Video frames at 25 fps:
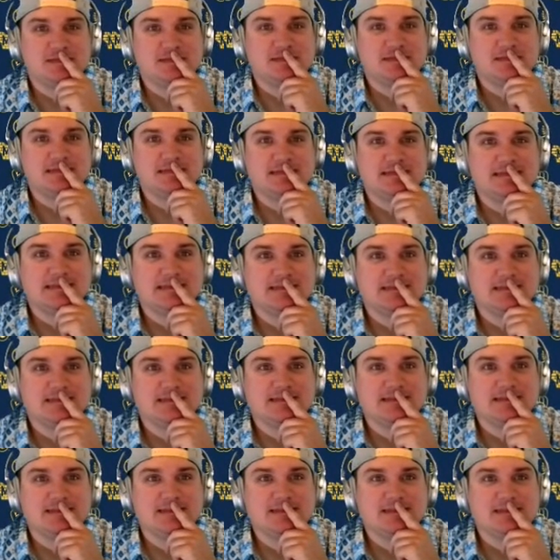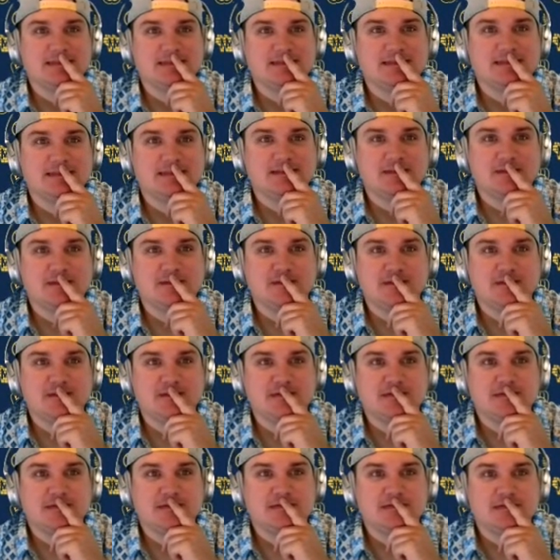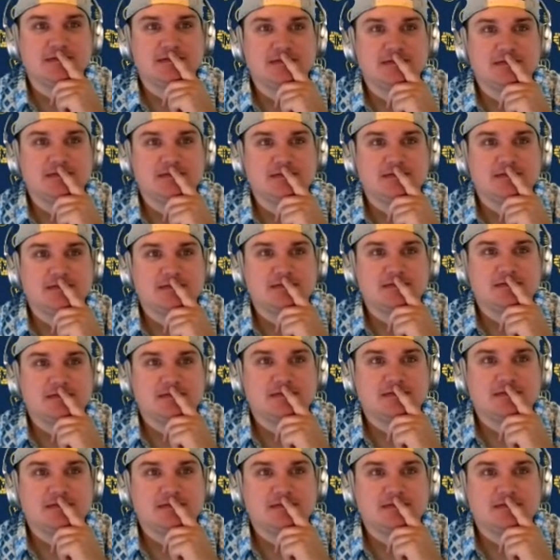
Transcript: No words are spoken by the person on screen.